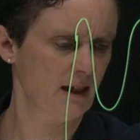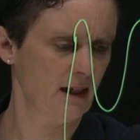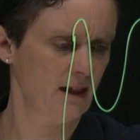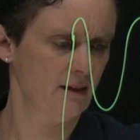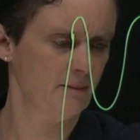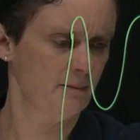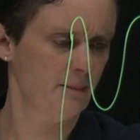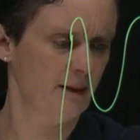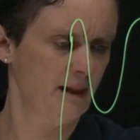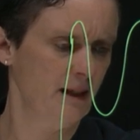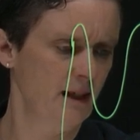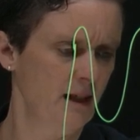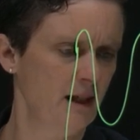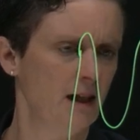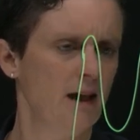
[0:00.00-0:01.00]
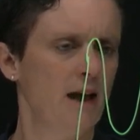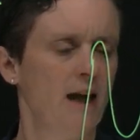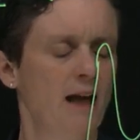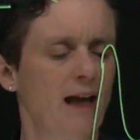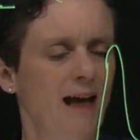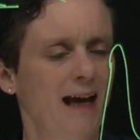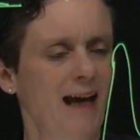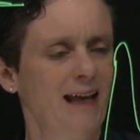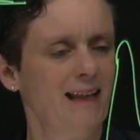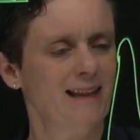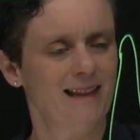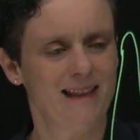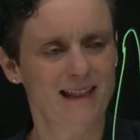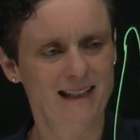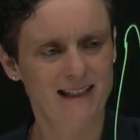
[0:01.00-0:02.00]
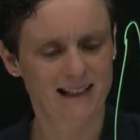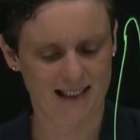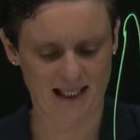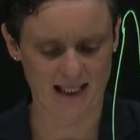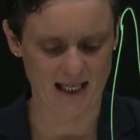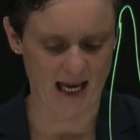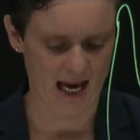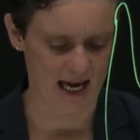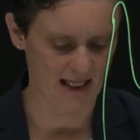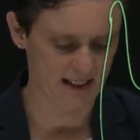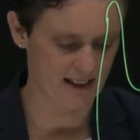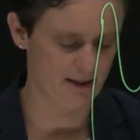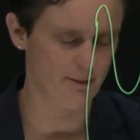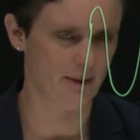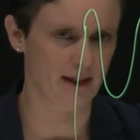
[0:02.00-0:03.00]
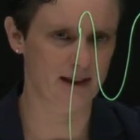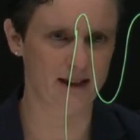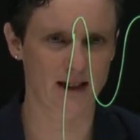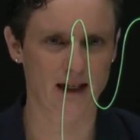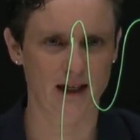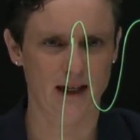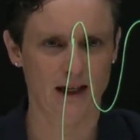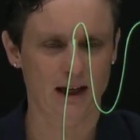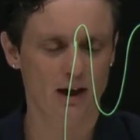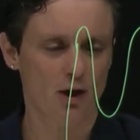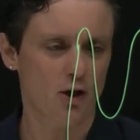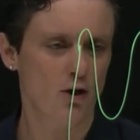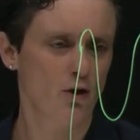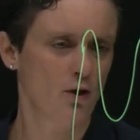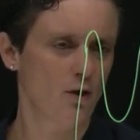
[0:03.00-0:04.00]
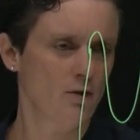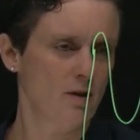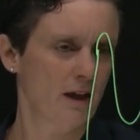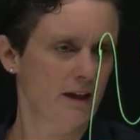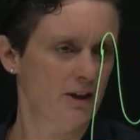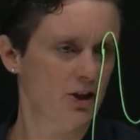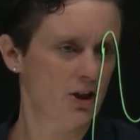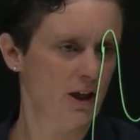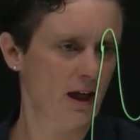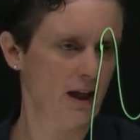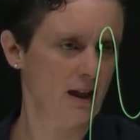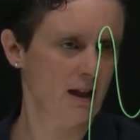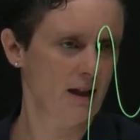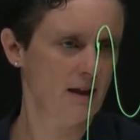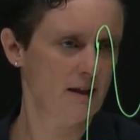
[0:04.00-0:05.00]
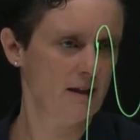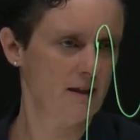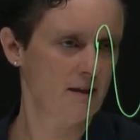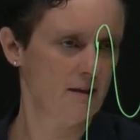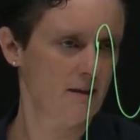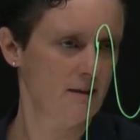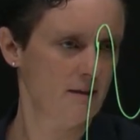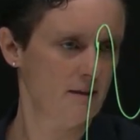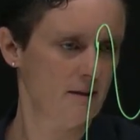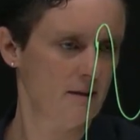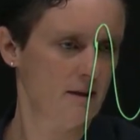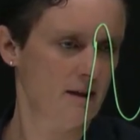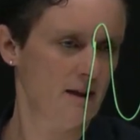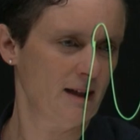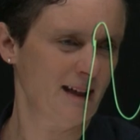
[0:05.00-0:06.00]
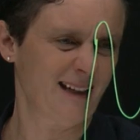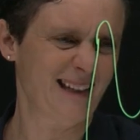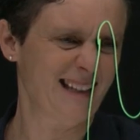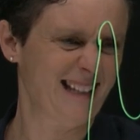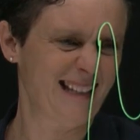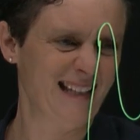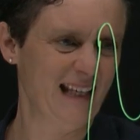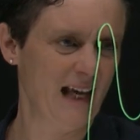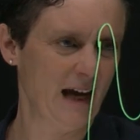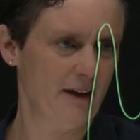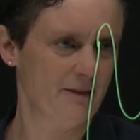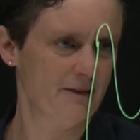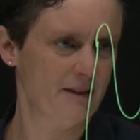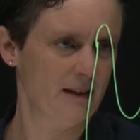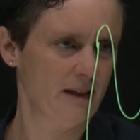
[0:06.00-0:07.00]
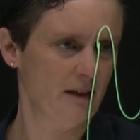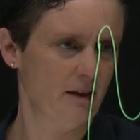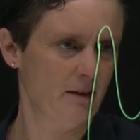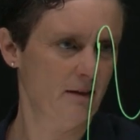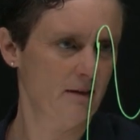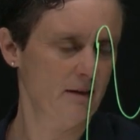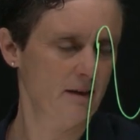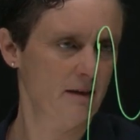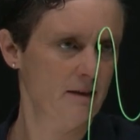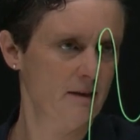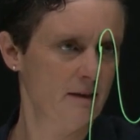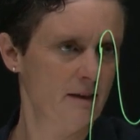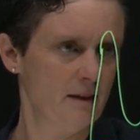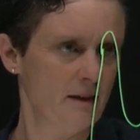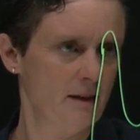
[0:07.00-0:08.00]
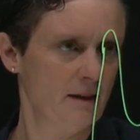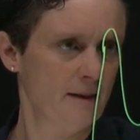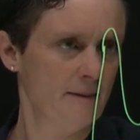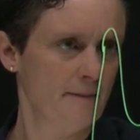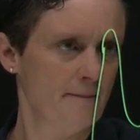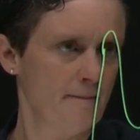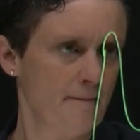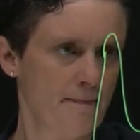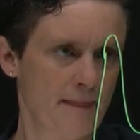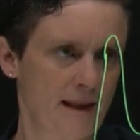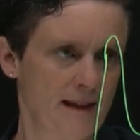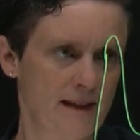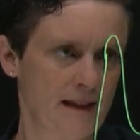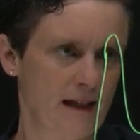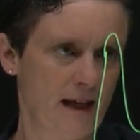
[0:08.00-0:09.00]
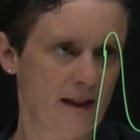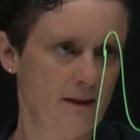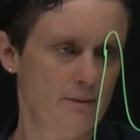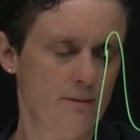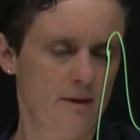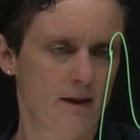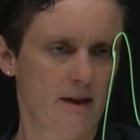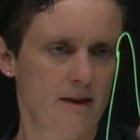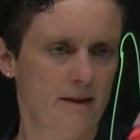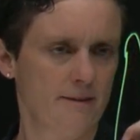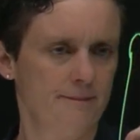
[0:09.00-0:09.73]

AMP, and this is going to activate chloride channels like the CFTR. And there's another one,